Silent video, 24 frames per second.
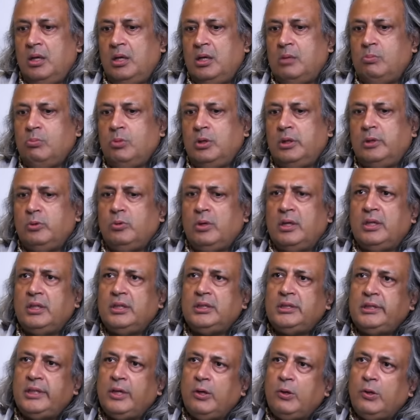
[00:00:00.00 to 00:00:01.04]
Number two,
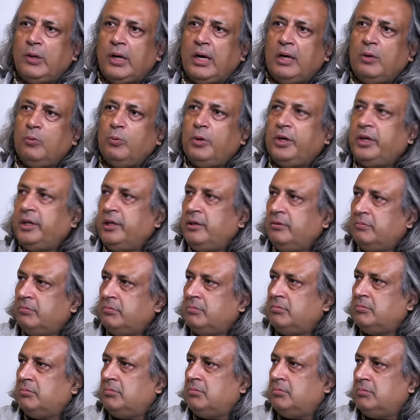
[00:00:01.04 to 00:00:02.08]
under Zia ul Haq,
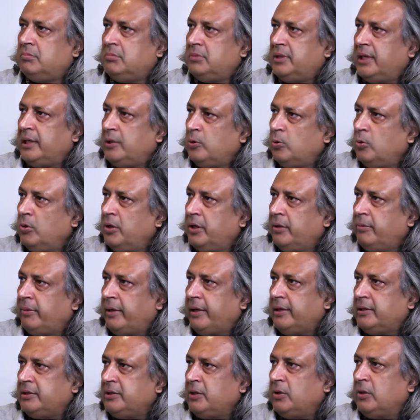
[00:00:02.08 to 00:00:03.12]
when that whole
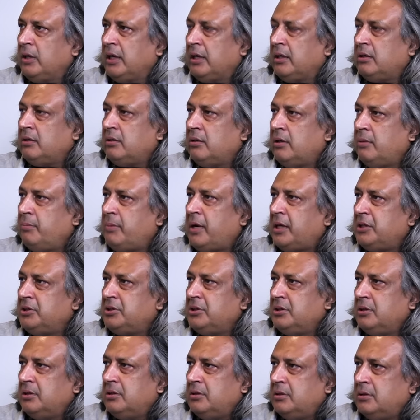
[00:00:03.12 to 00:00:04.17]
domain, Zia ul Haq
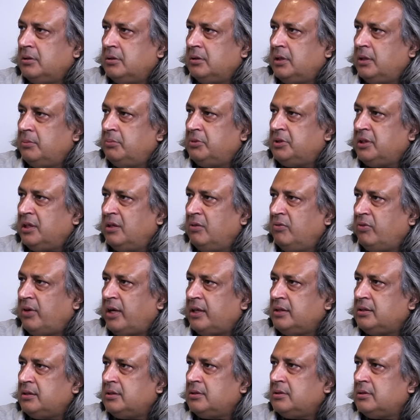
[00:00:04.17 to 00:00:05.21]
imagined himself
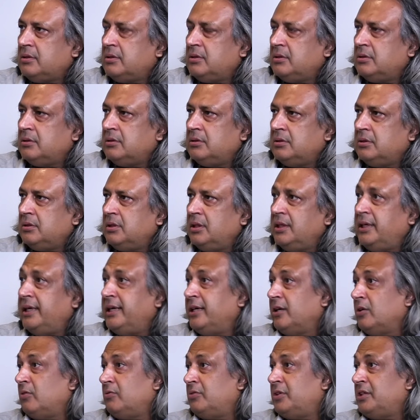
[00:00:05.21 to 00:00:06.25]
as the
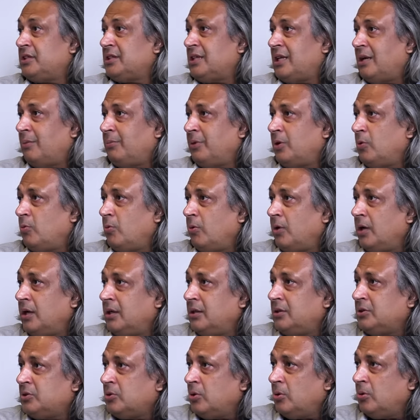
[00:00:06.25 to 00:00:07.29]
leader of the Islamic
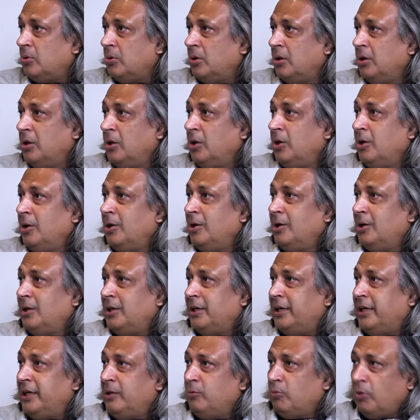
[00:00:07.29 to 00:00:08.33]
world. So
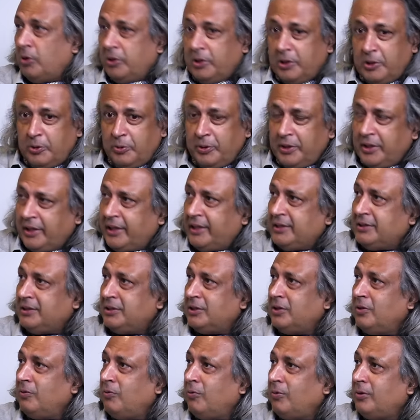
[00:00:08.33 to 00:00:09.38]
he wanted to increase
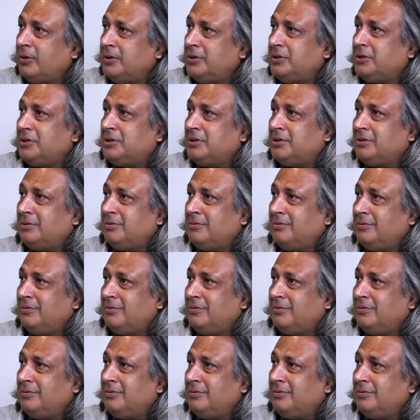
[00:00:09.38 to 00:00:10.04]
his influence